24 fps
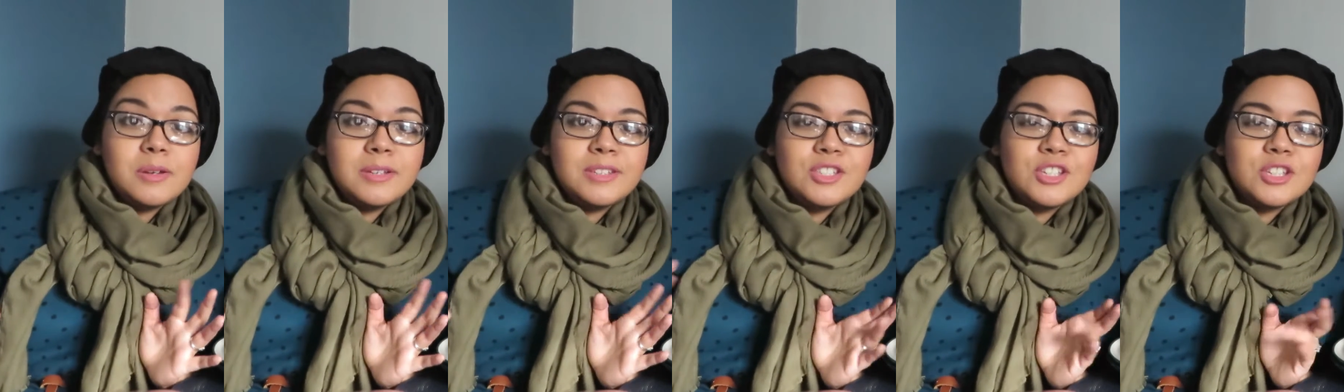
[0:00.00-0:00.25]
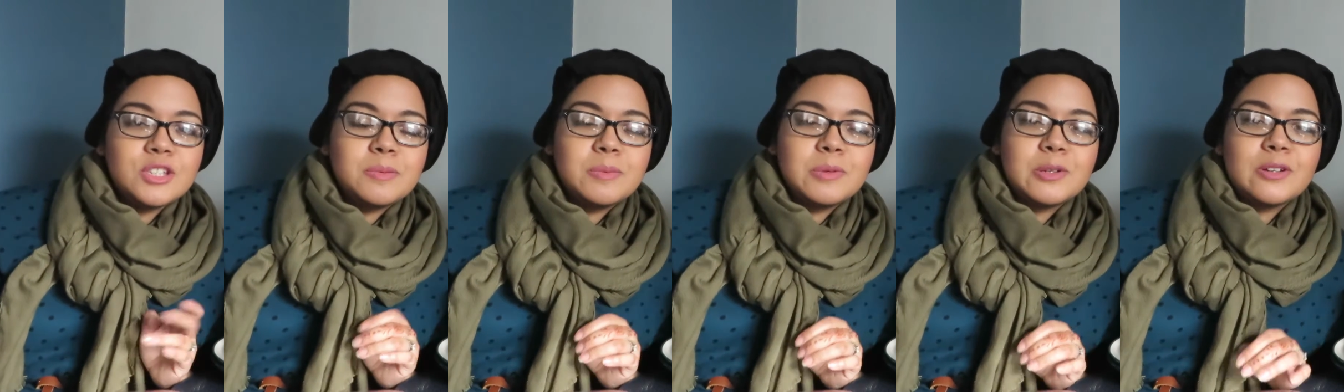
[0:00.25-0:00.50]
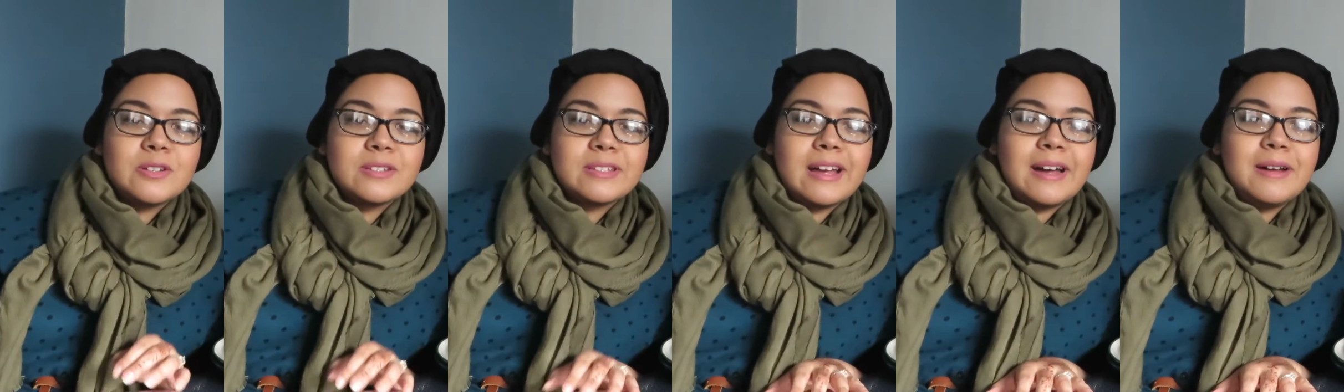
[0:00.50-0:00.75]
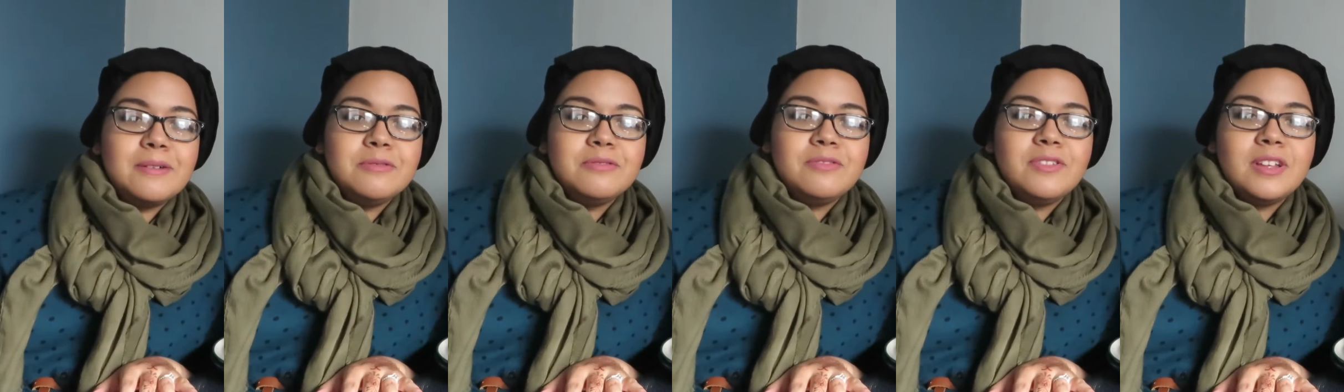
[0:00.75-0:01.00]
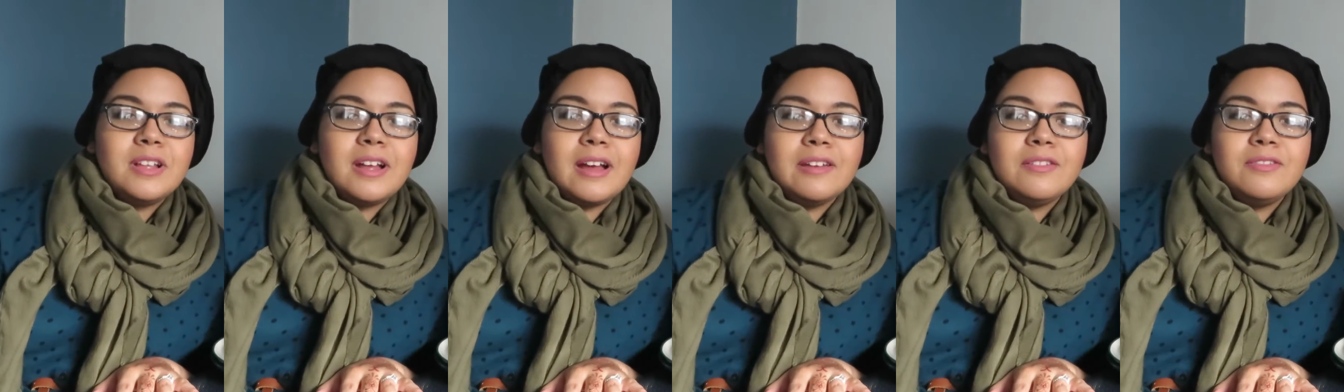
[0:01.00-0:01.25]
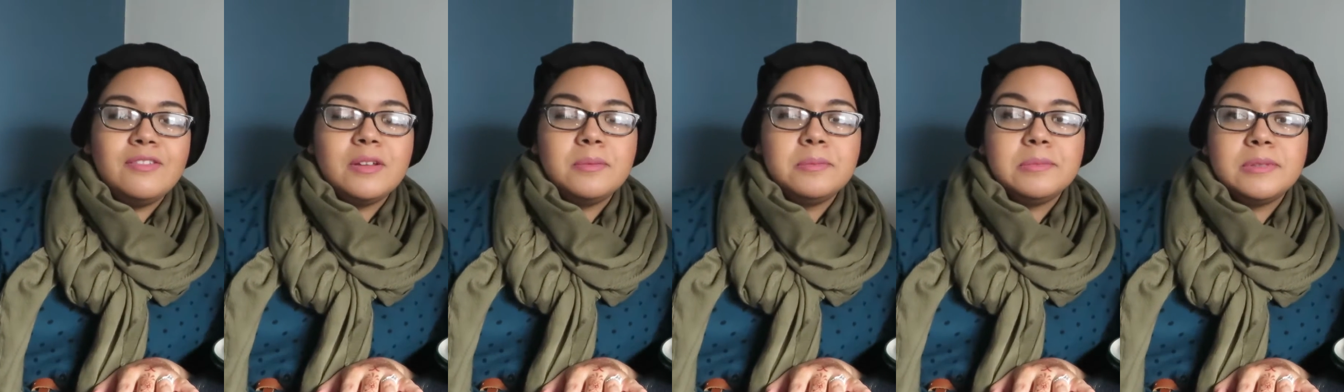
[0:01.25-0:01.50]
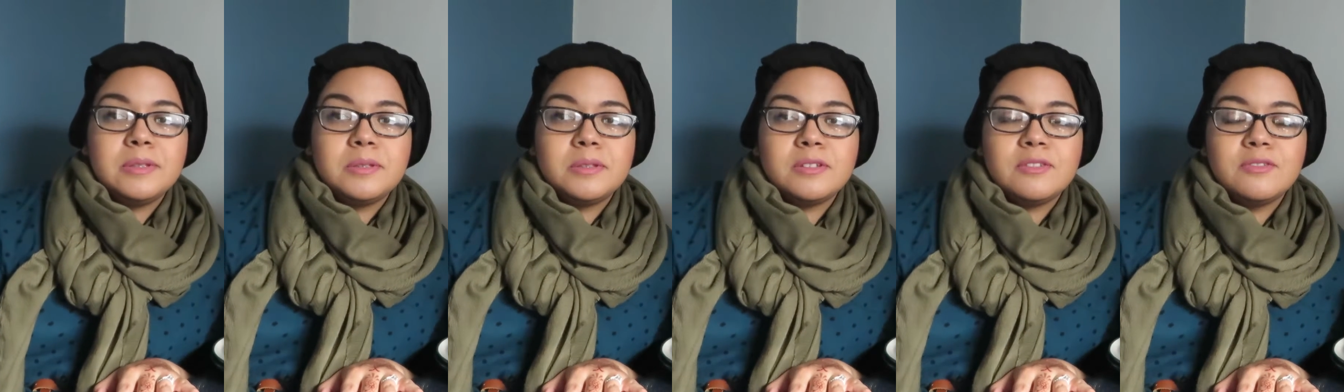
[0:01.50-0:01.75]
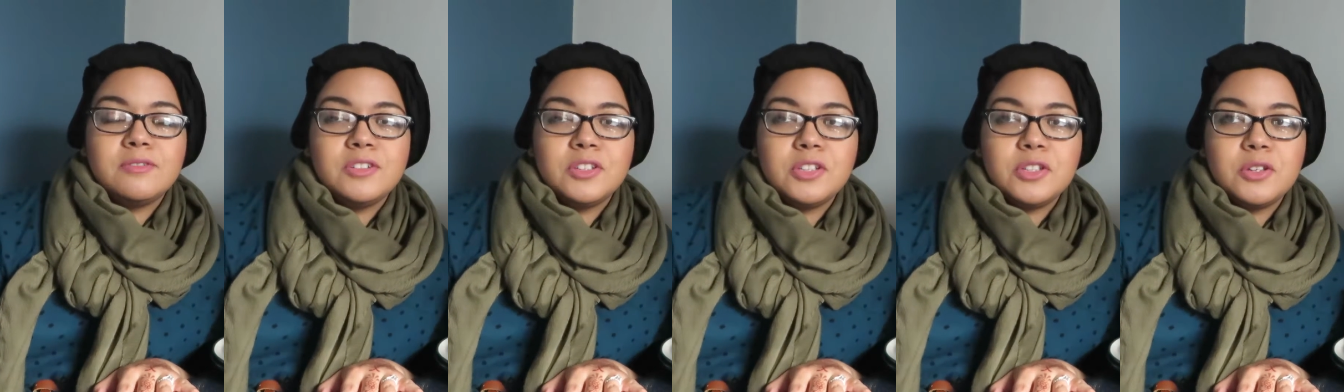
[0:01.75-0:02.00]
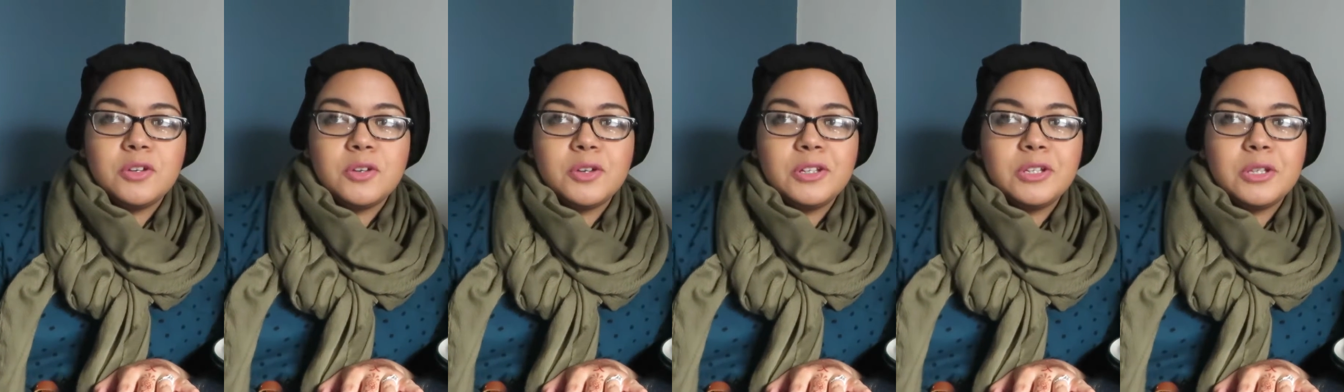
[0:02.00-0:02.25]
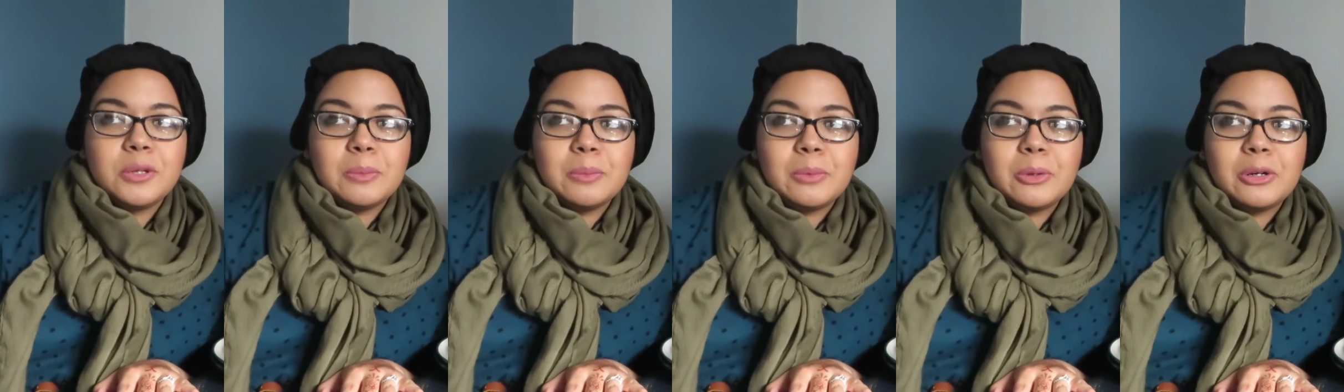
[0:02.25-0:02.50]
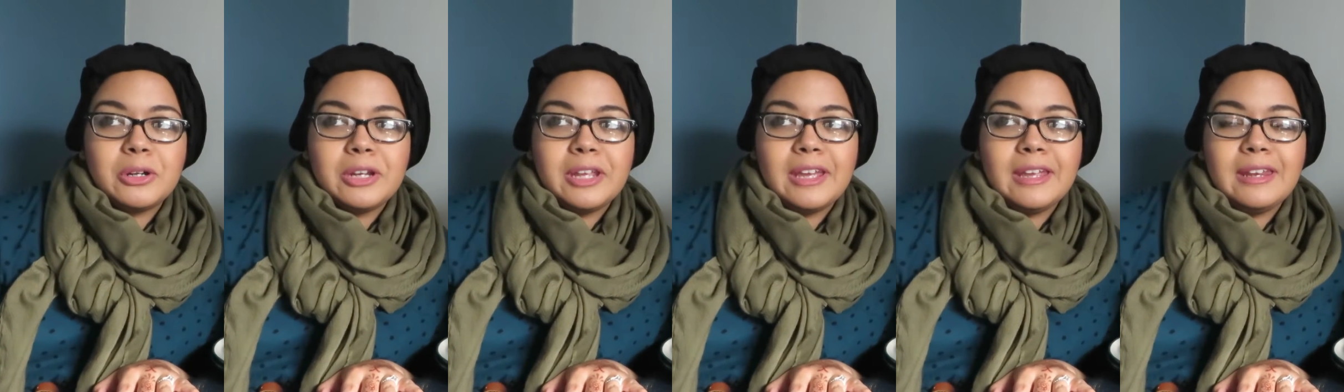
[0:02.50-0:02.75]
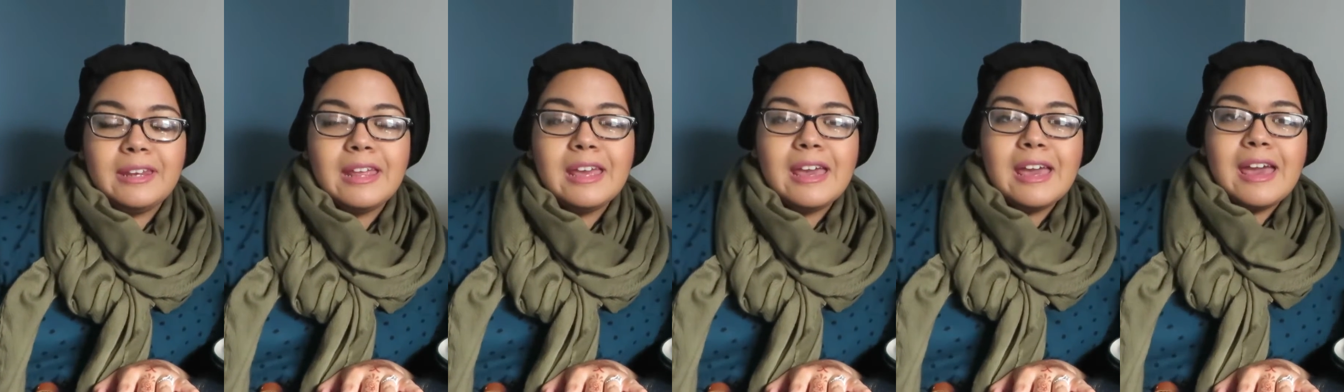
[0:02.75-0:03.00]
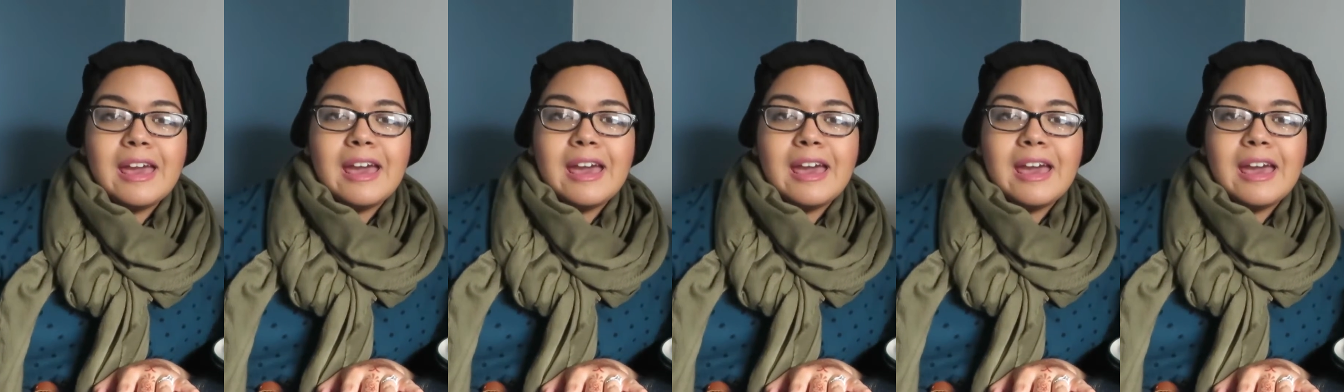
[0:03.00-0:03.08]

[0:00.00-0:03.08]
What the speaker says: it's just because I filmed a video in the morning